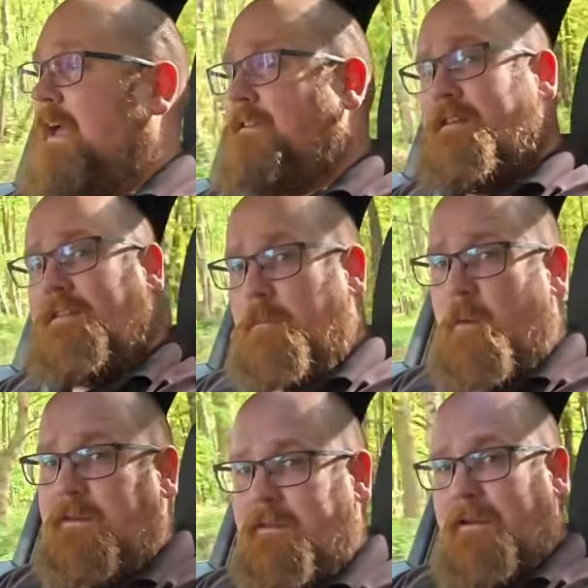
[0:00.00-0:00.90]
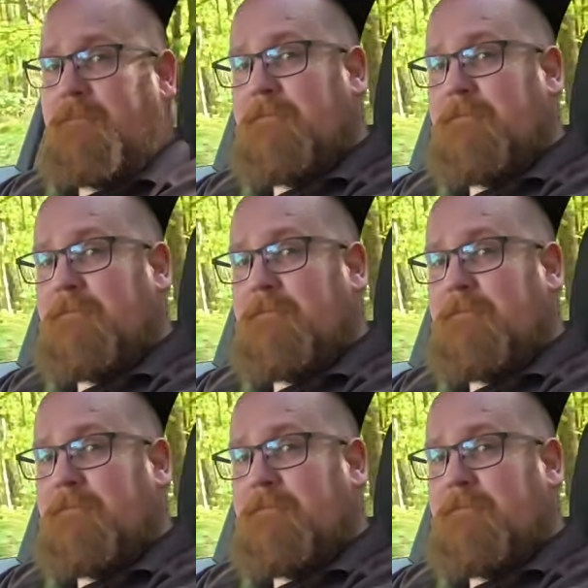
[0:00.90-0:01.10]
it's disappointing.